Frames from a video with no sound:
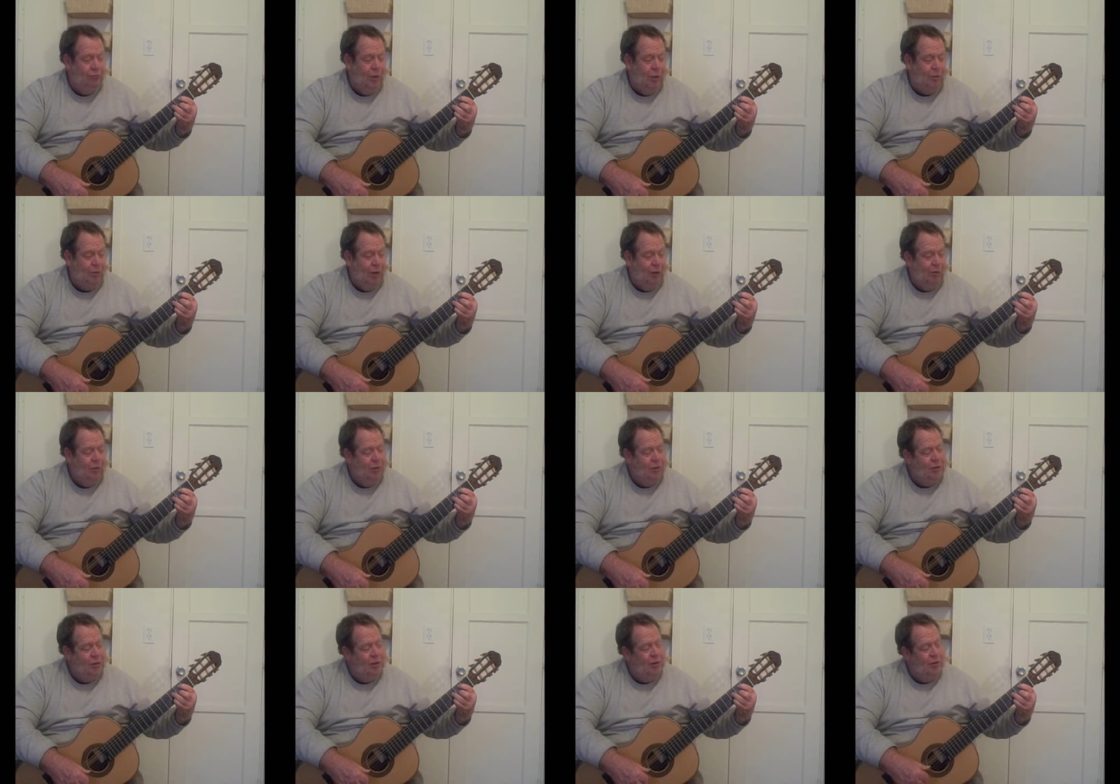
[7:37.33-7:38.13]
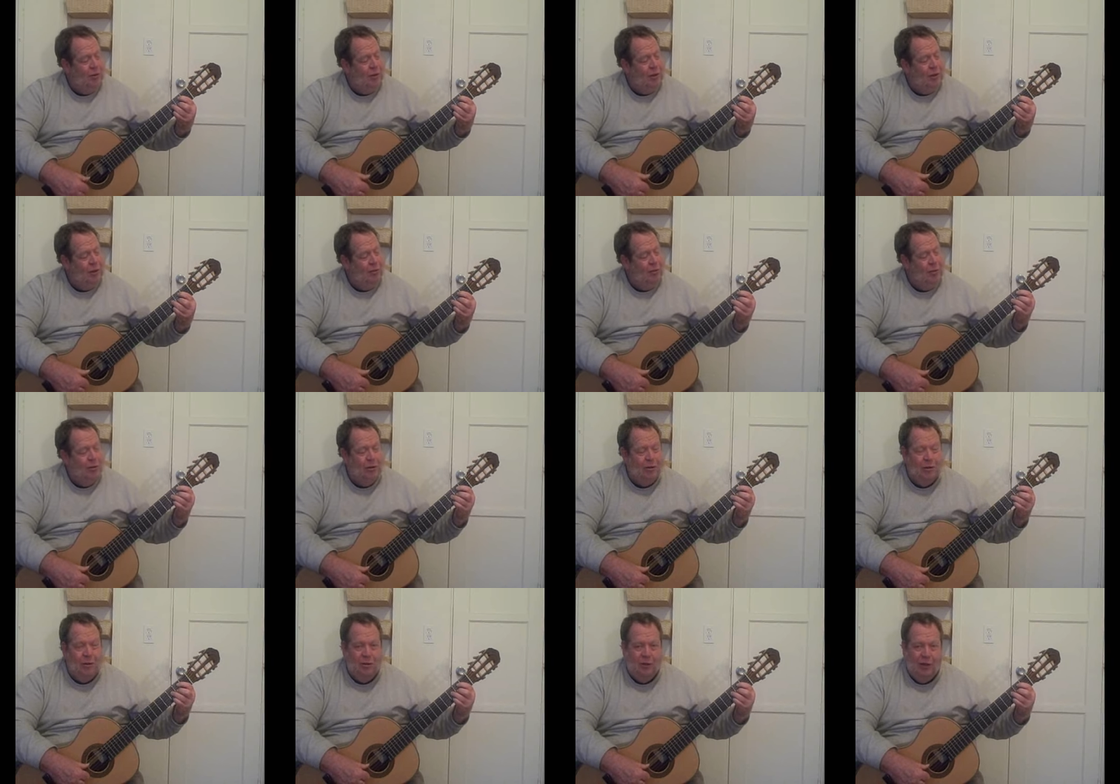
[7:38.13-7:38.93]
I'm not really sure what the name of
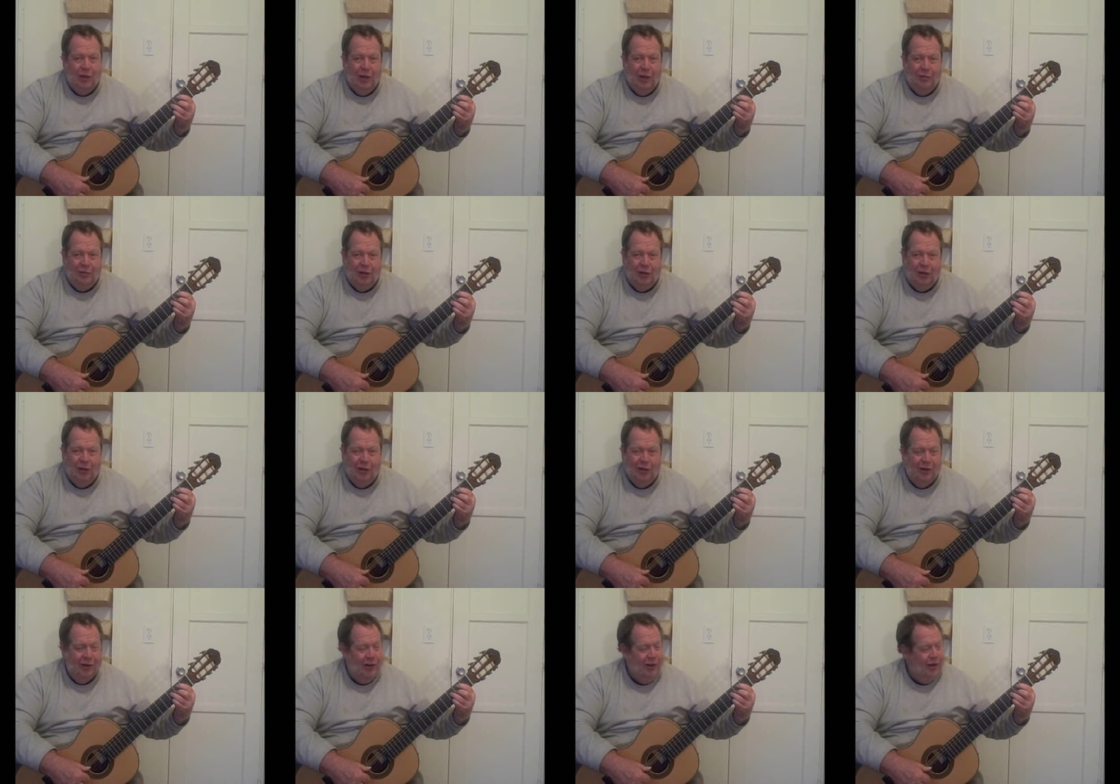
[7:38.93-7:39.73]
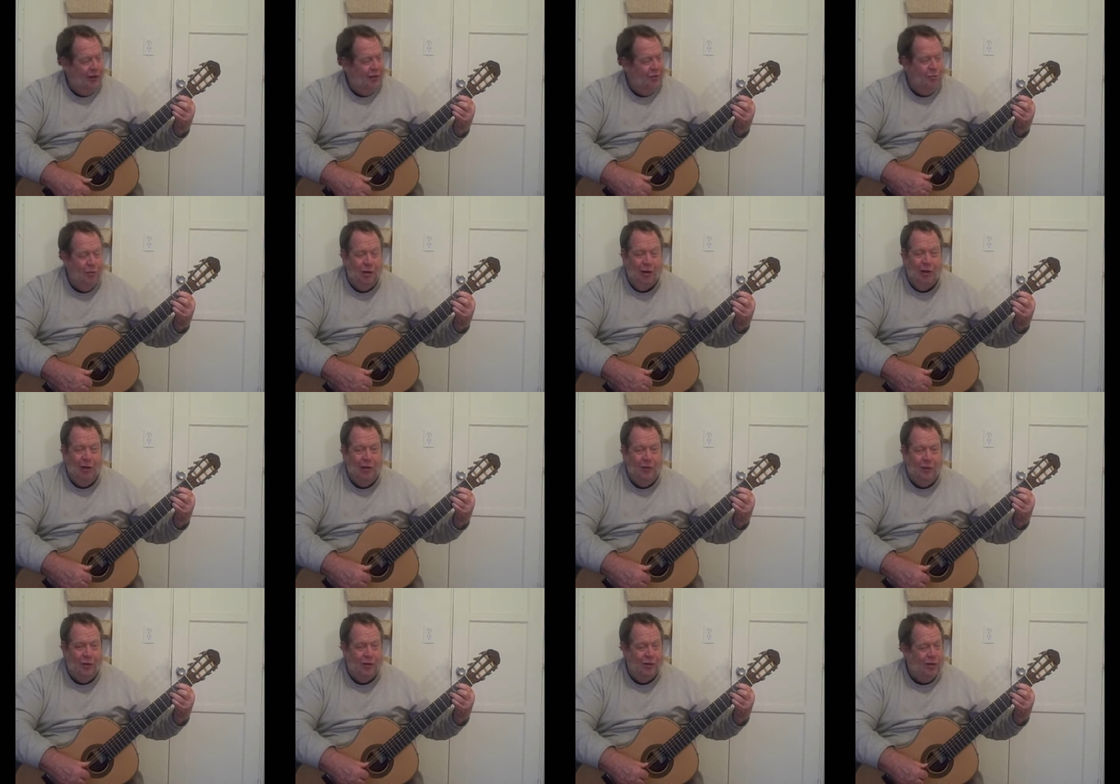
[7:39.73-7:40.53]
this is. I have to think it out, but I
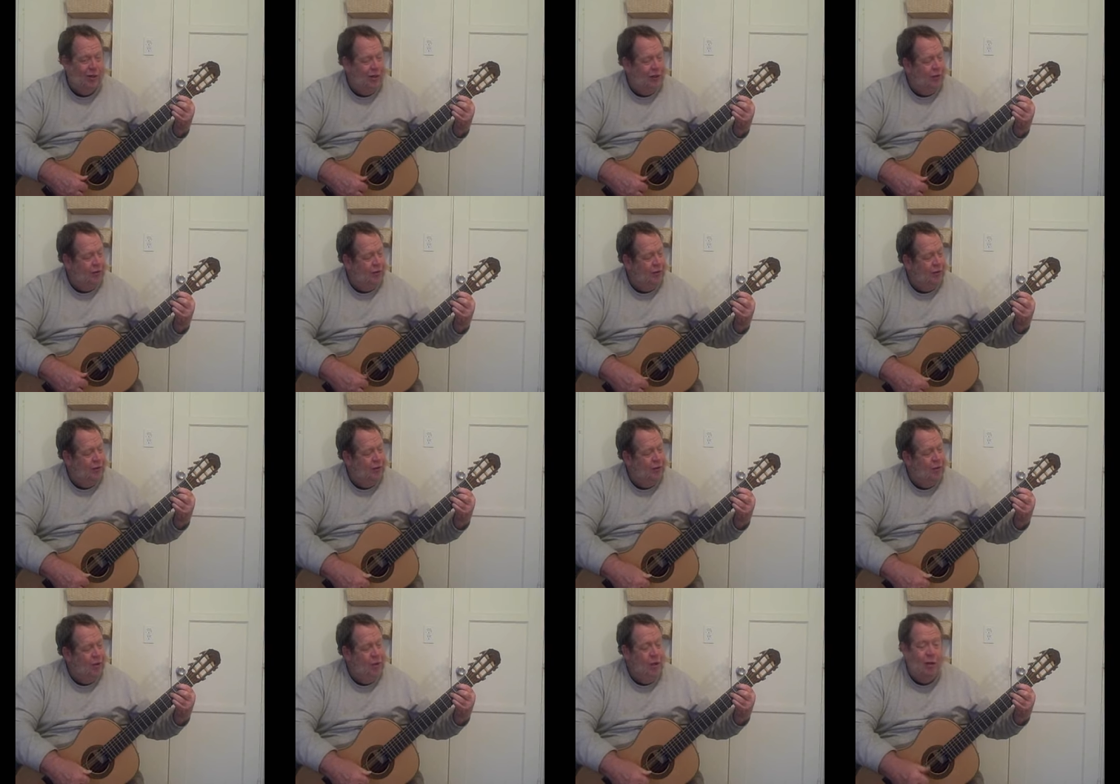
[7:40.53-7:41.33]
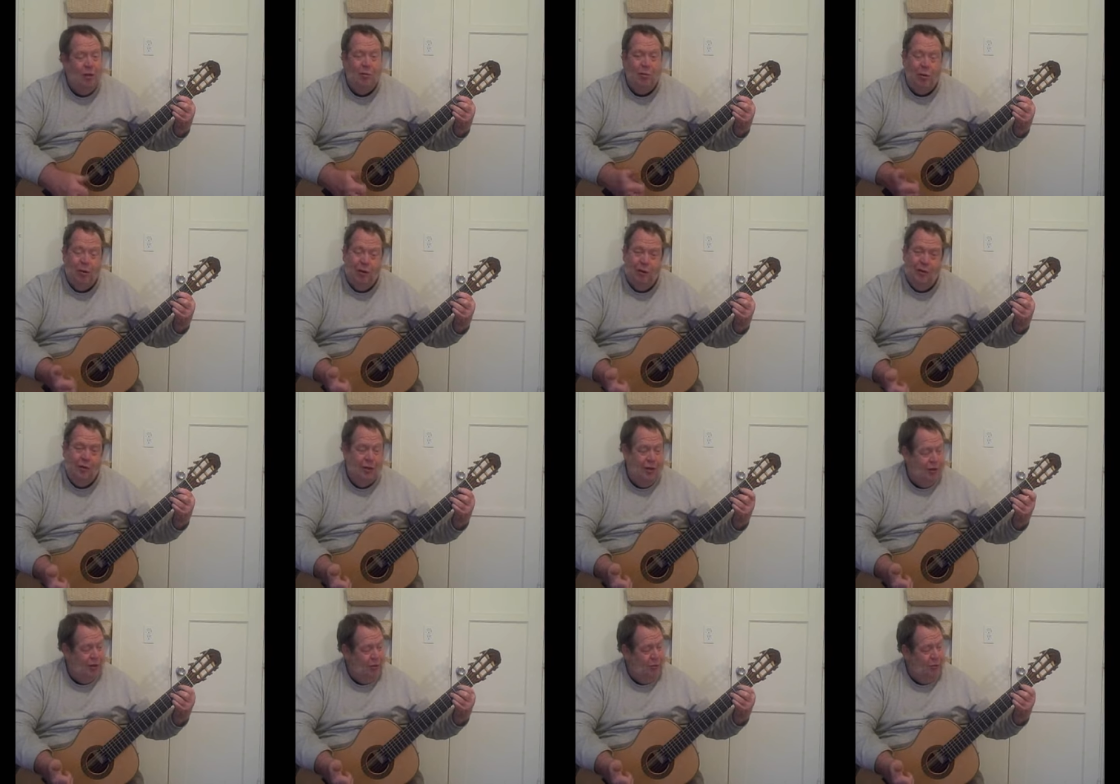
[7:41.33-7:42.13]
love the sound of it. But
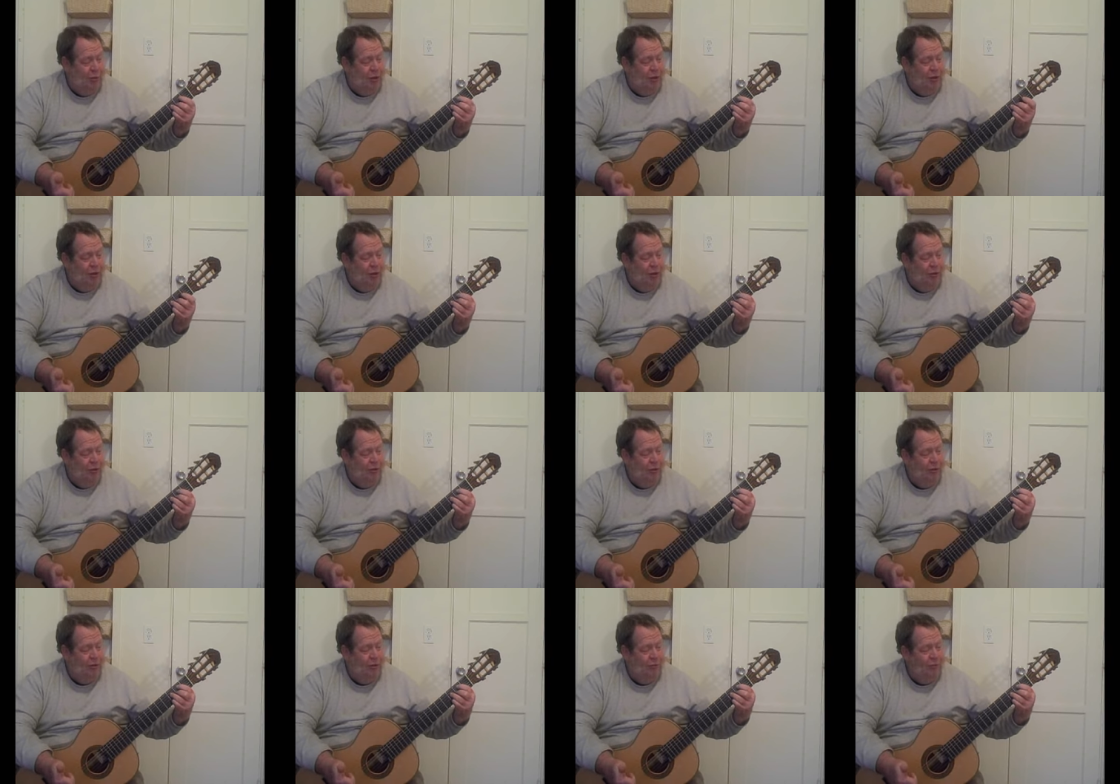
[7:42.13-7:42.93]
it's a B note.